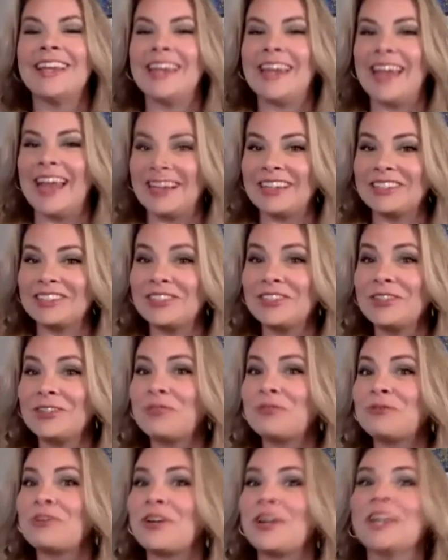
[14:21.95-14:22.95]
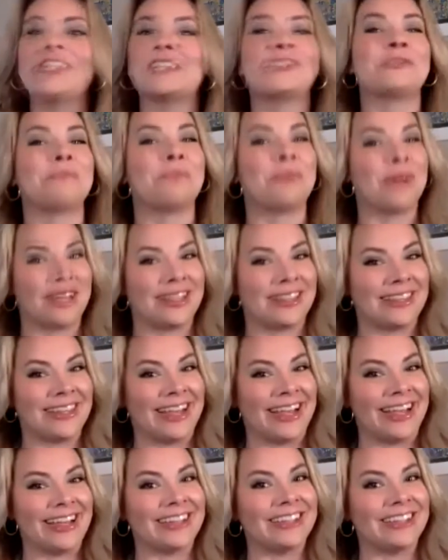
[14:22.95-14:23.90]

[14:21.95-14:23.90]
National Fresh Breath Day.